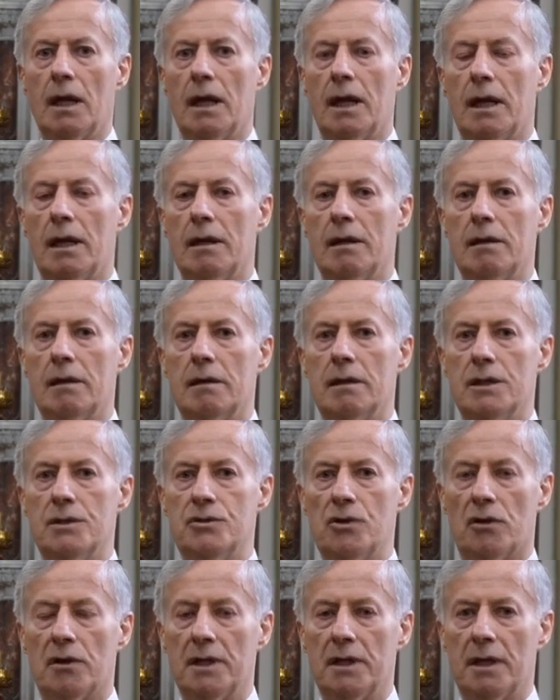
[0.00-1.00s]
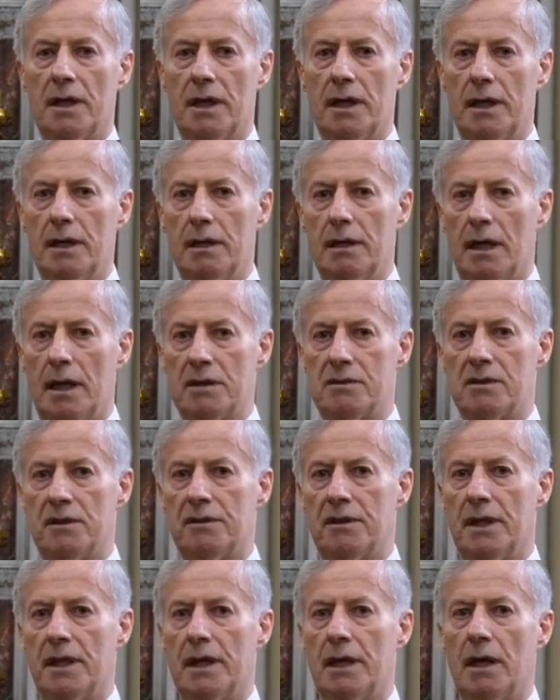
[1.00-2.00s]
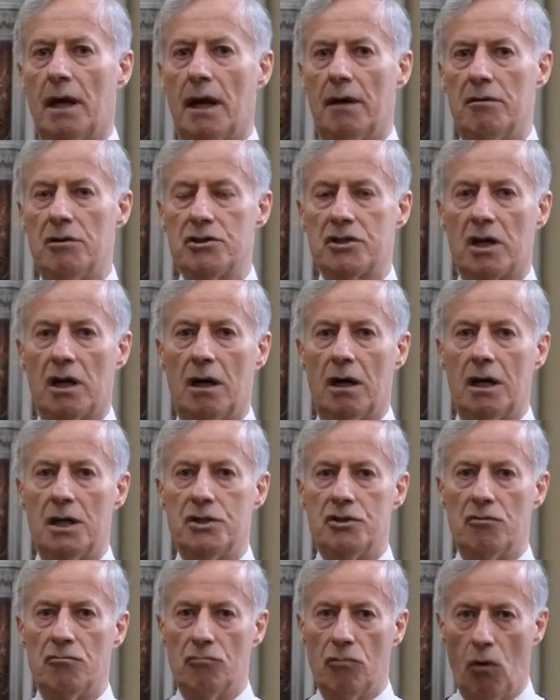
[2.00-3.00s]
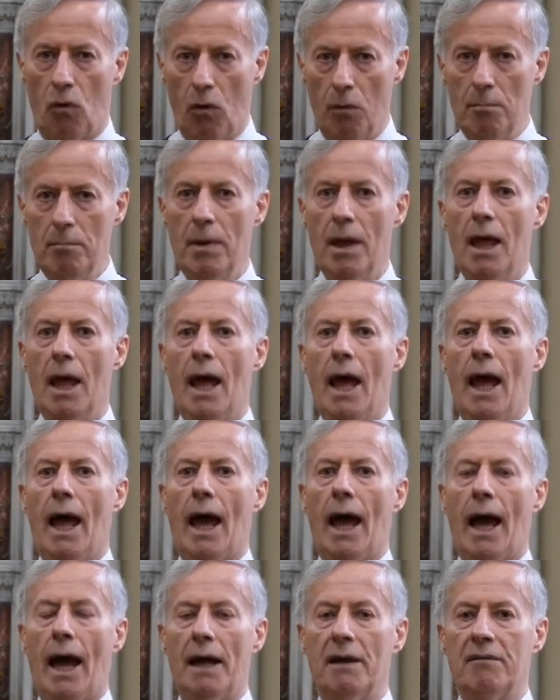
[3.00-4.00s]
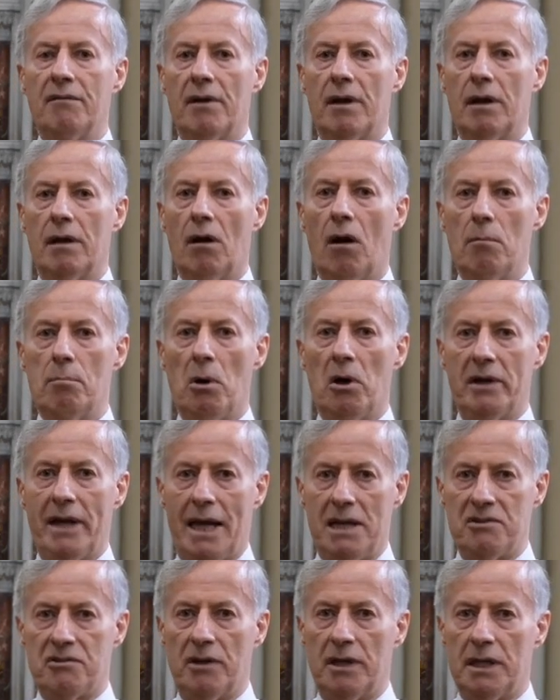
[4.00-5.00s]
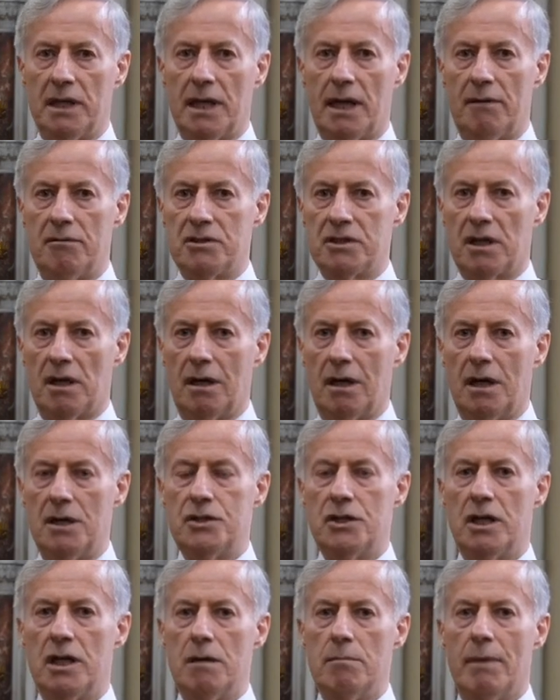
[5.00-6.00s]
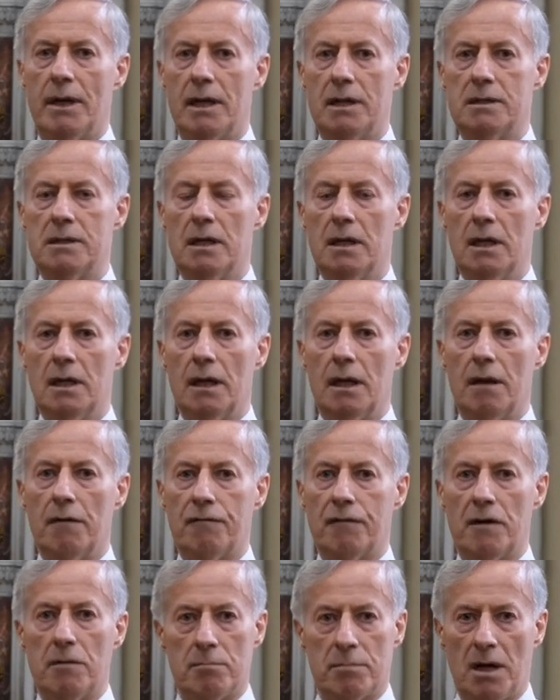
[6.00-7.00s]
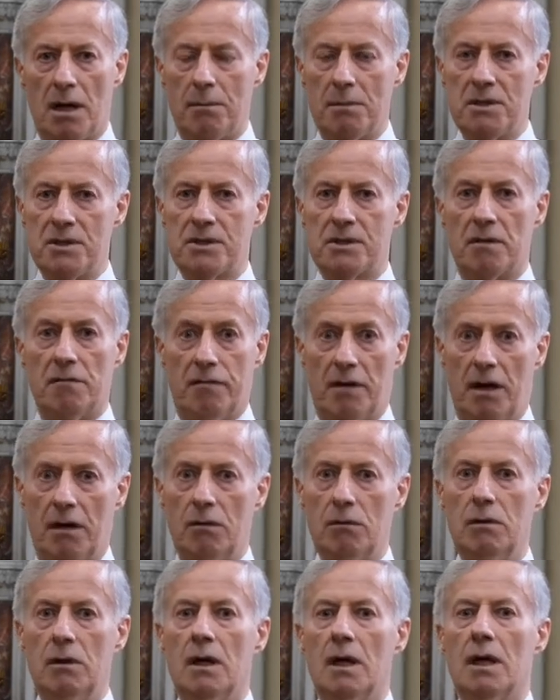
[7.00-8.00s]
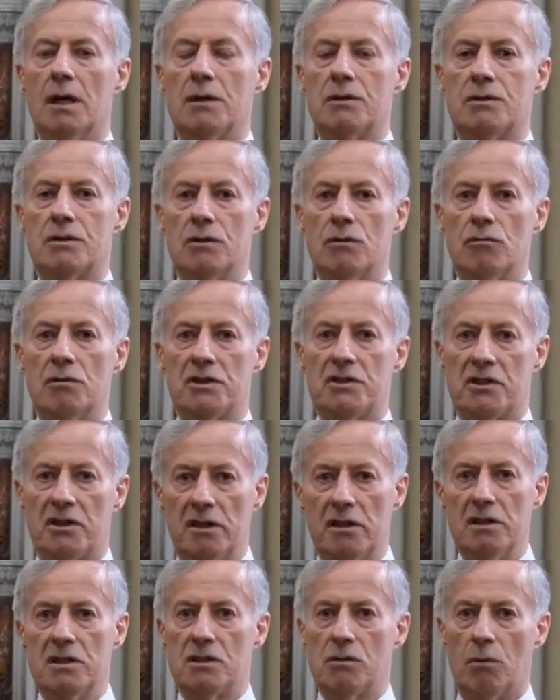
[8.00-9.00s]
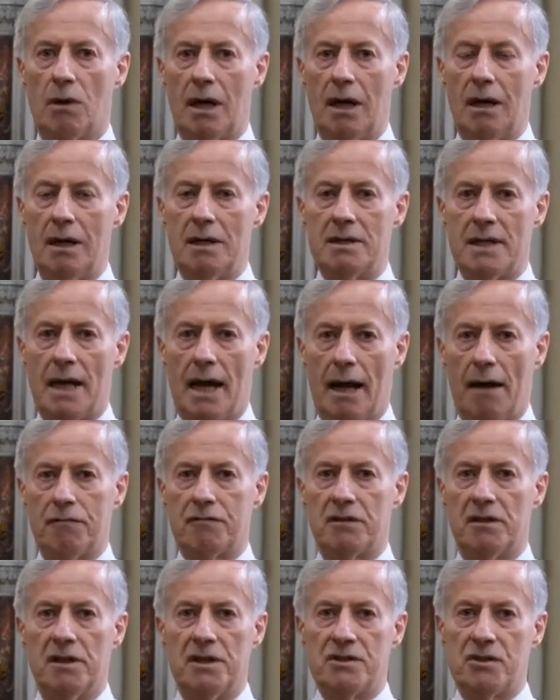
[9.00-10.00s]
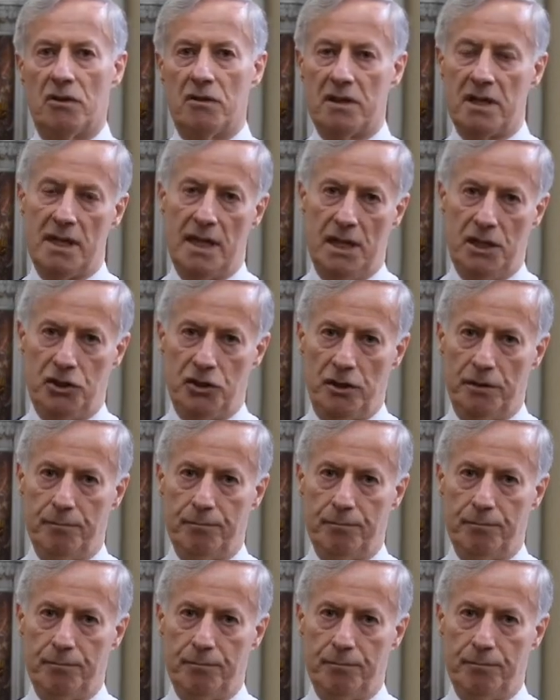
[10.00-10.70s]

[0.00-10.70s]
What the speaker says: He entered the Irish College in Rome, and upon entering the Irish College, he made a firm promise, a vow, to return to Ireland after his ordination.